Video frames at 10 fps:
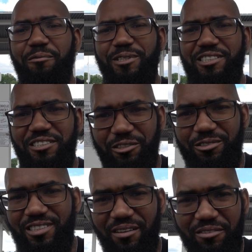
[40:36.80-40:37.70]
which is June
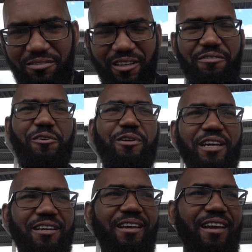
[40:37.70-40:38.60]
7th. If you
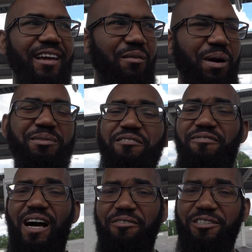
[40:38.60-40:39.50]
get him up to
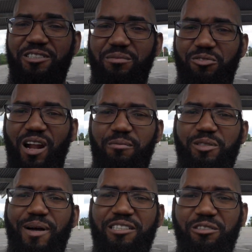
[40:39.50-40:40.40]
500 subscribers
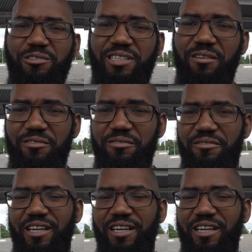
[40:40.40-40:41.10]
by June 7th,